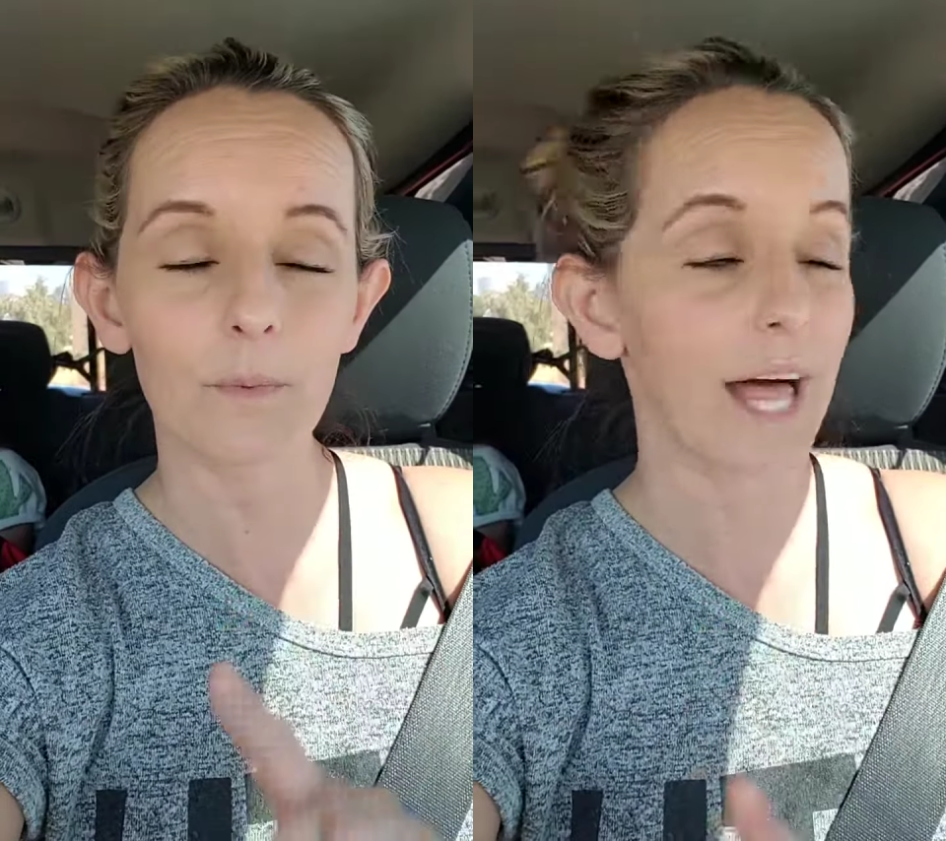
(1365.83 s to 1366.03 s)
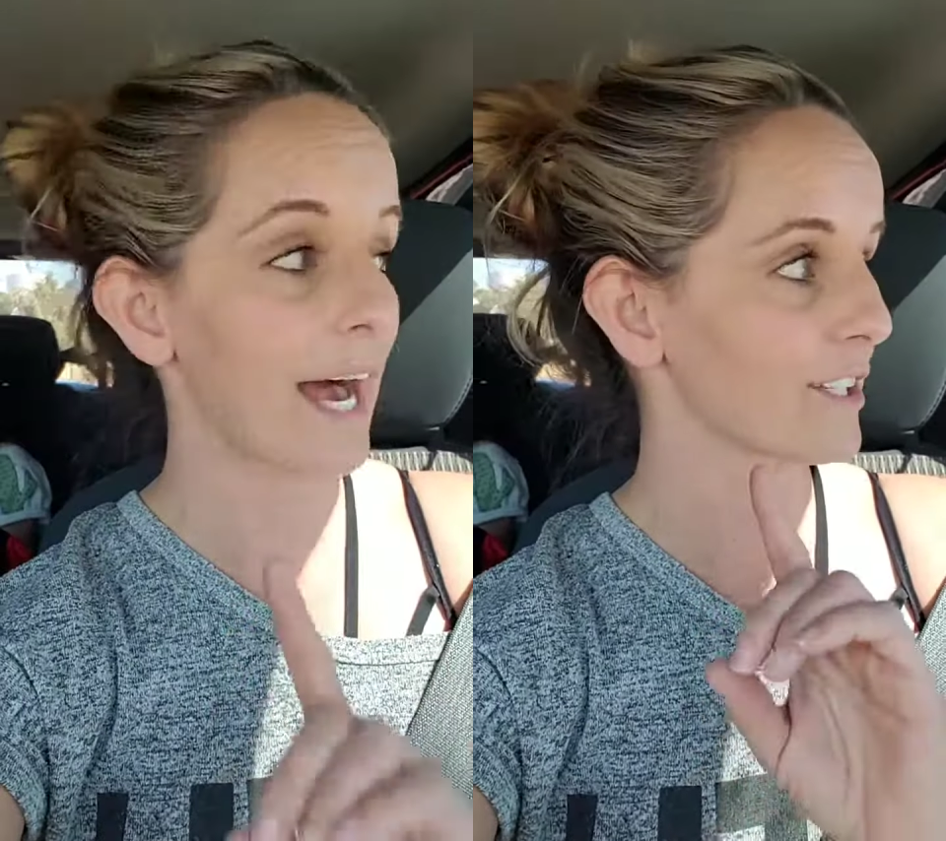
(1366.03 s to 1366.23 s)

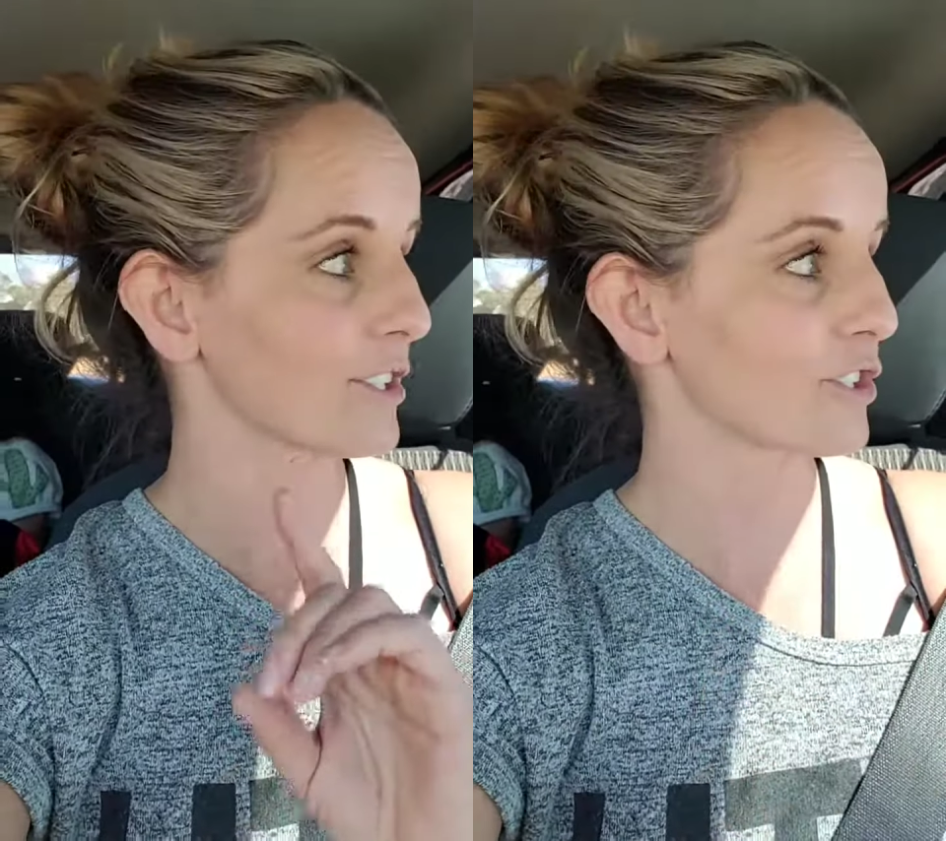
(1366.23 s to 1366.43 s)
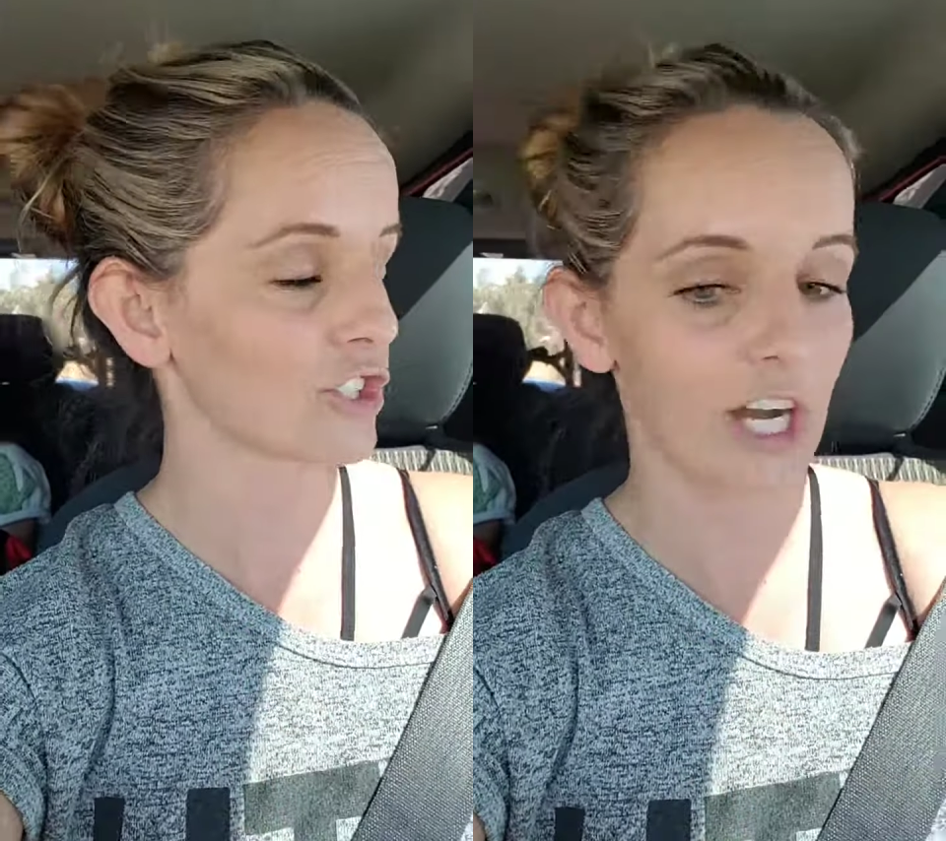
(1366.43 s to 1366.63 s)

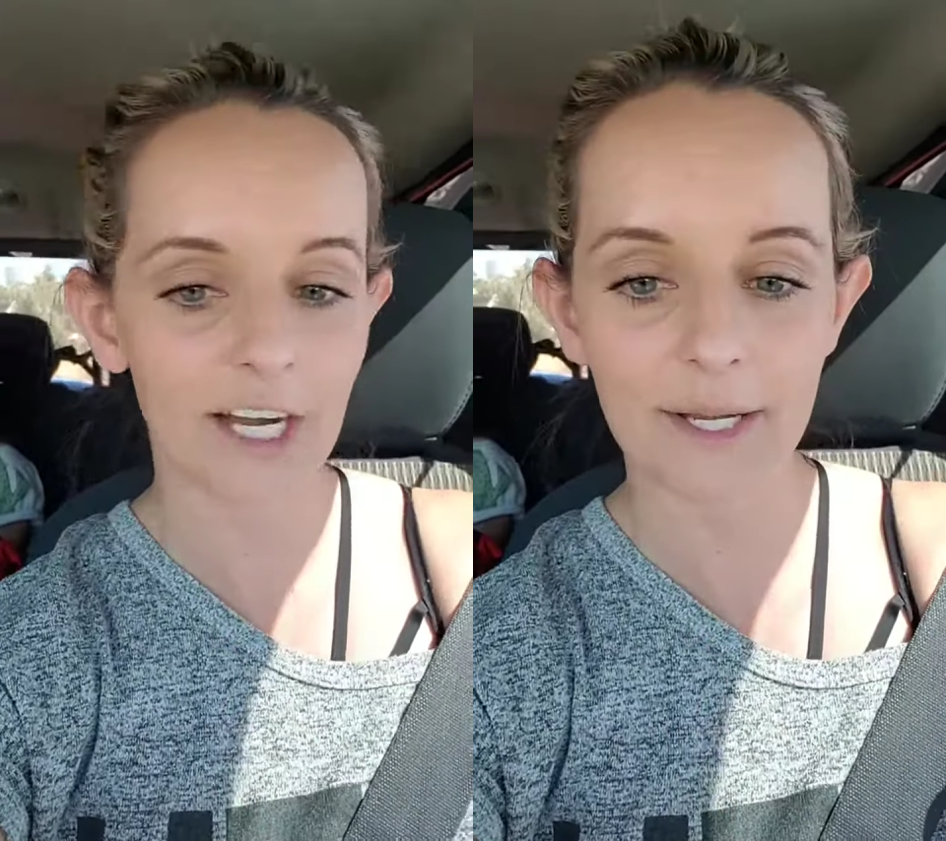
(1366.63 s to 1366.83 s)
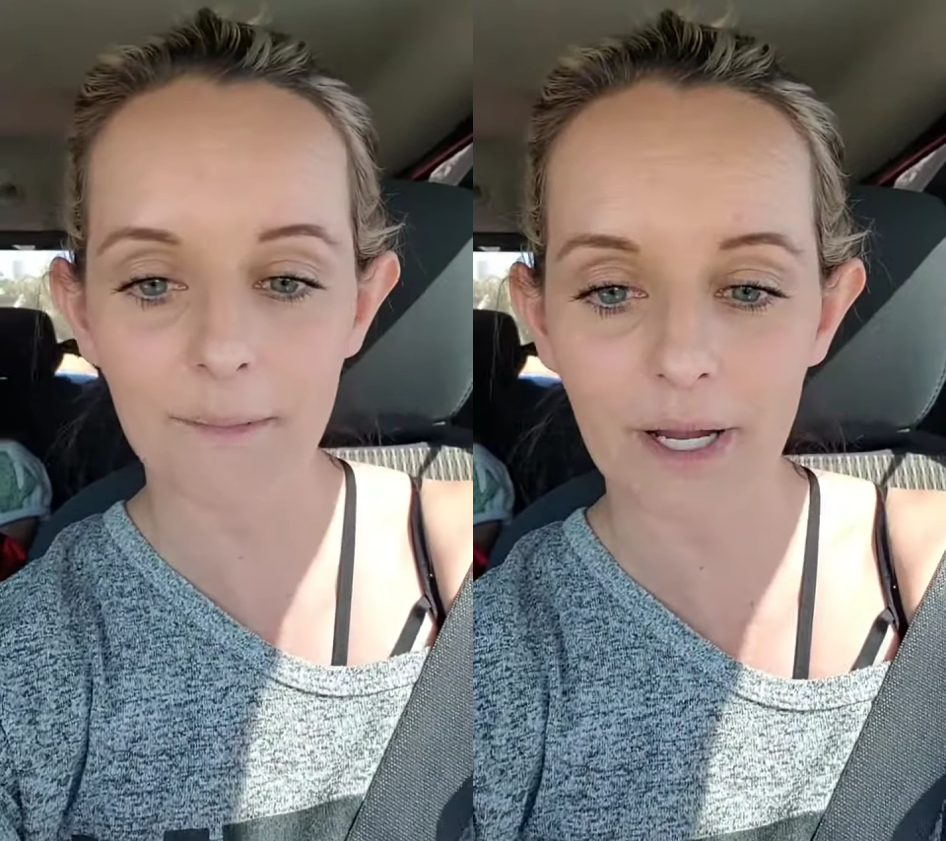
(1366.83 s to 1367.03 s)
last
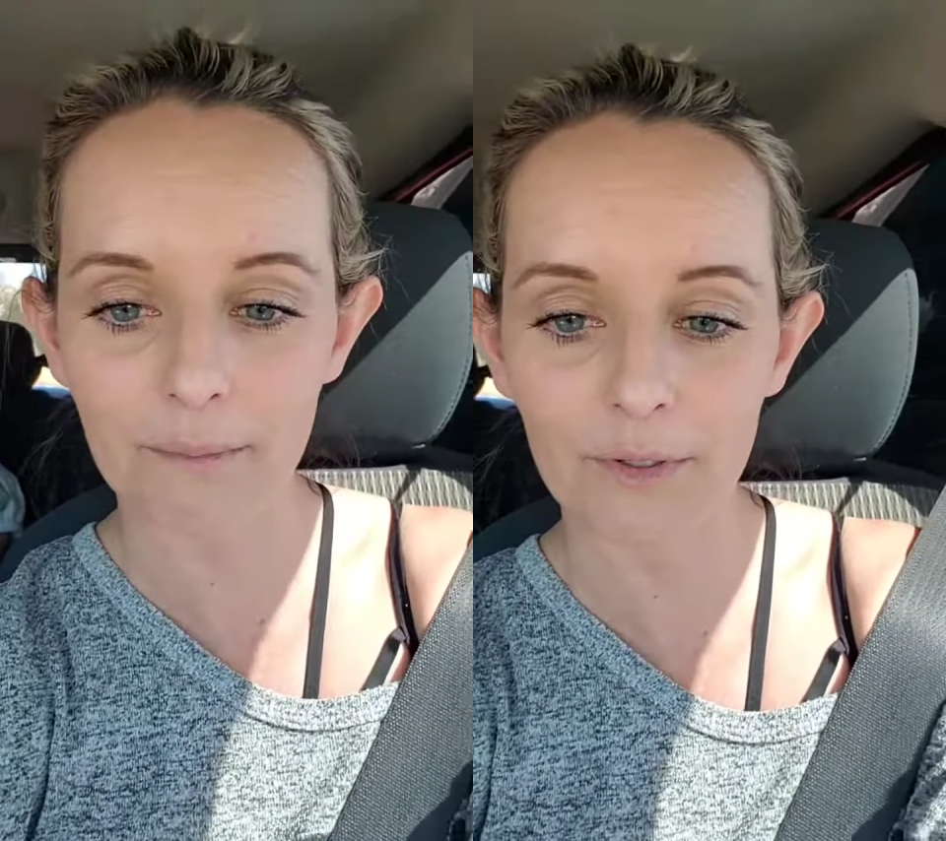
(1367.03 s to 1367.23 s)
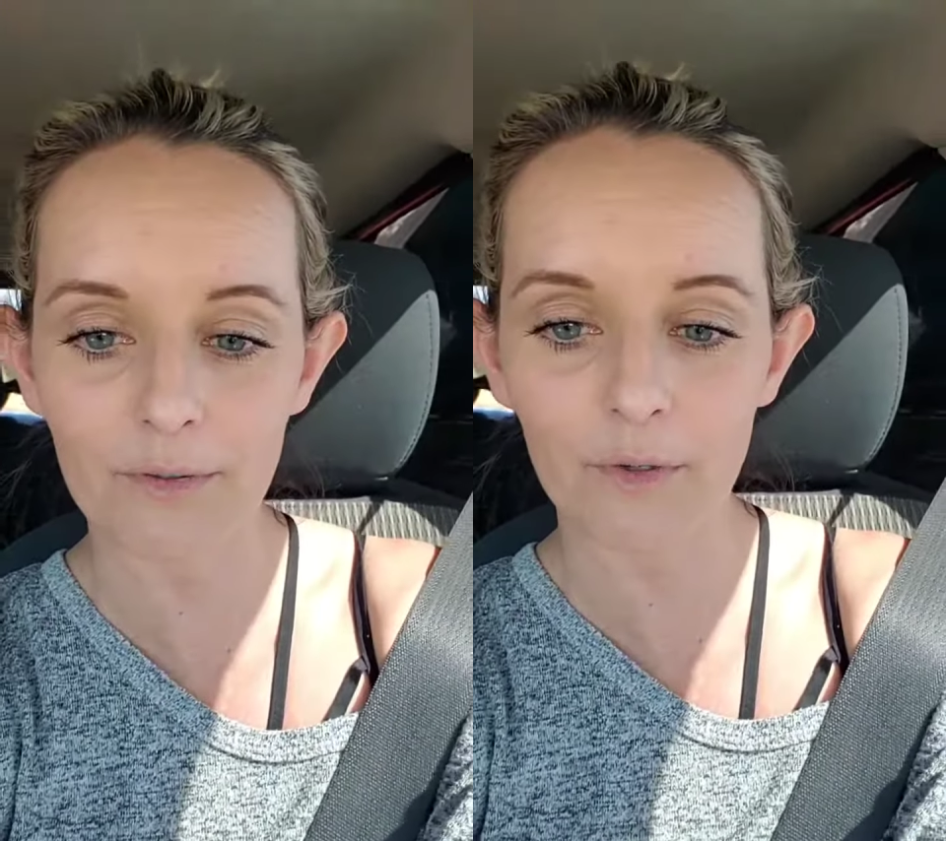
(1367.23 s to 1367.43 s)
shot at my
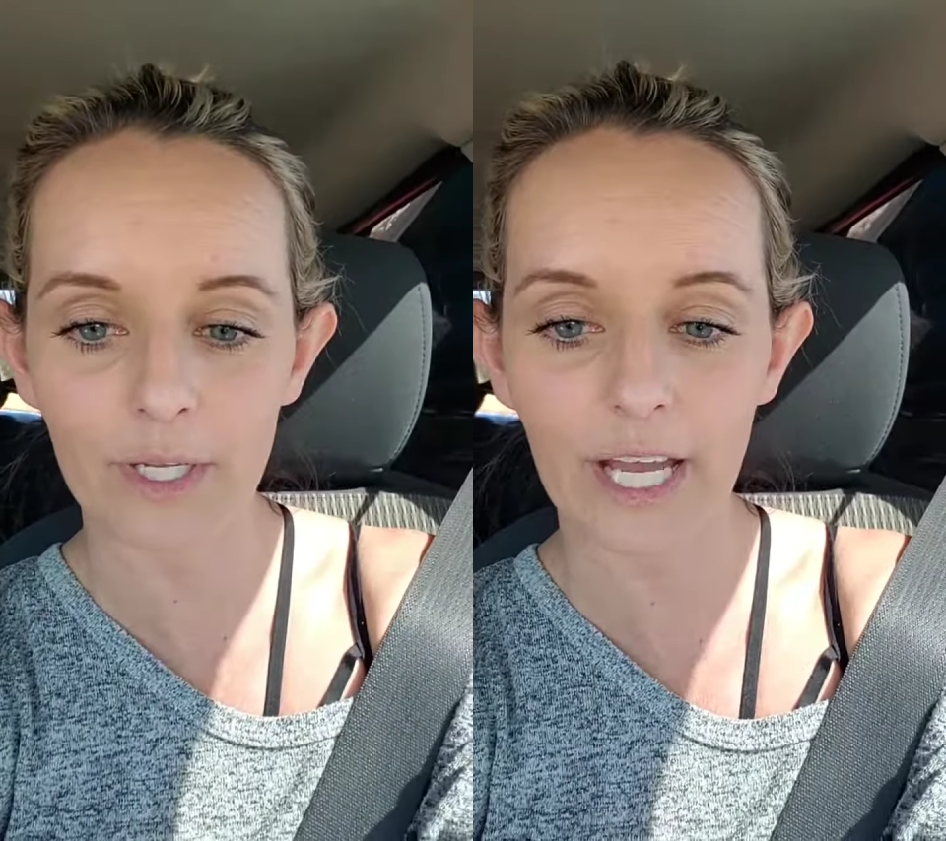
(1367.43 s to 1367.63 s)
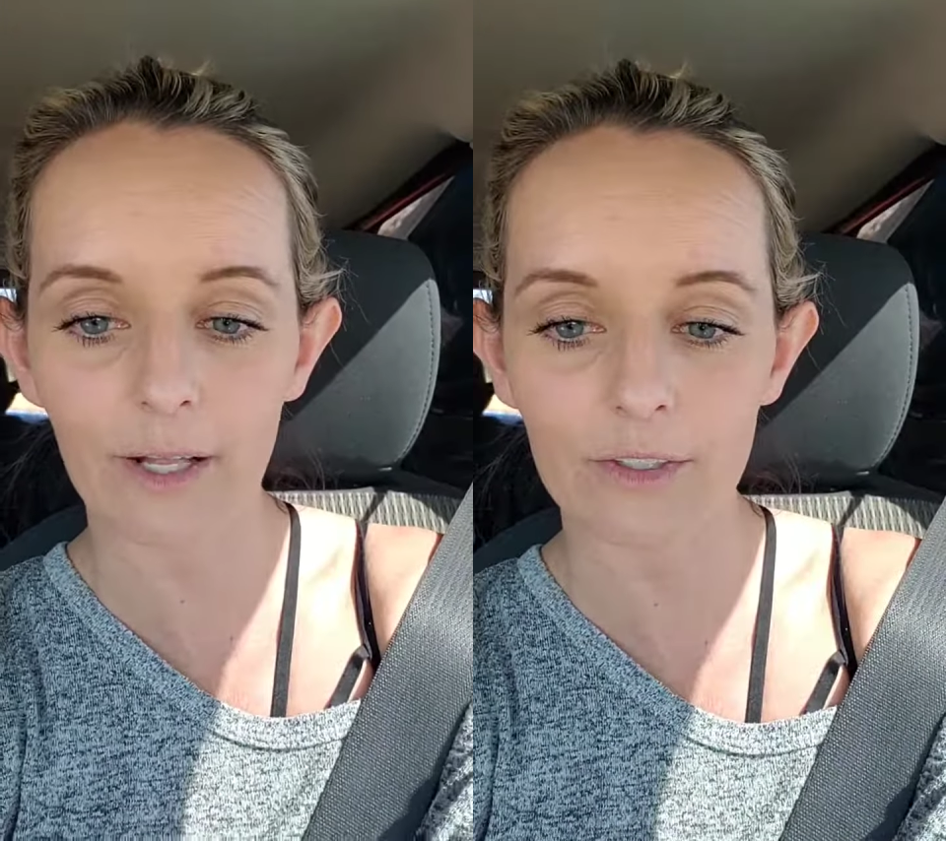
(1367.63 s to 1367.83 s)
beautiful
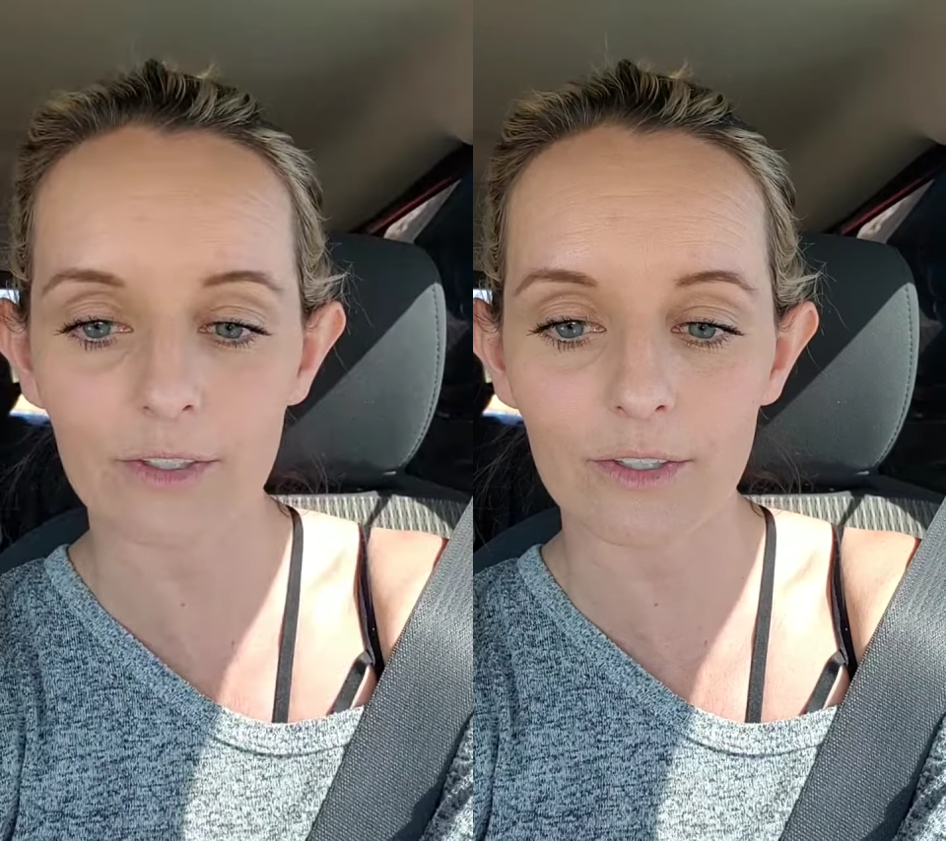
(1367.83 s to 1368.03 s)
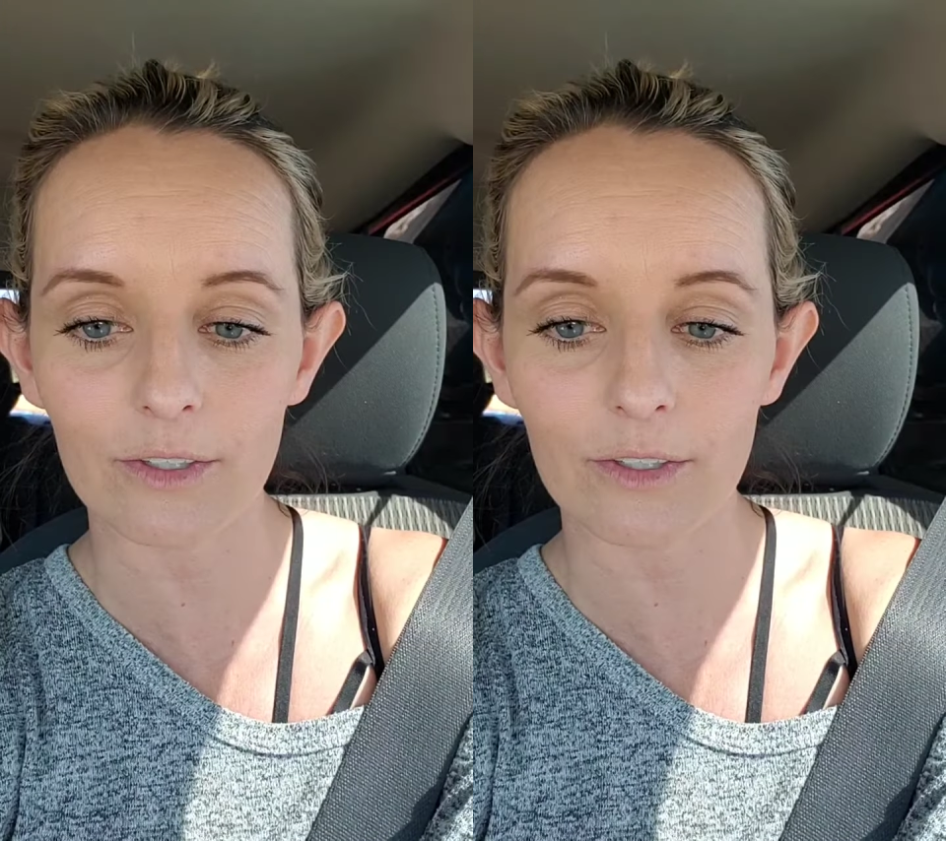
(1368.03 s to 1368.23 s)
Colorado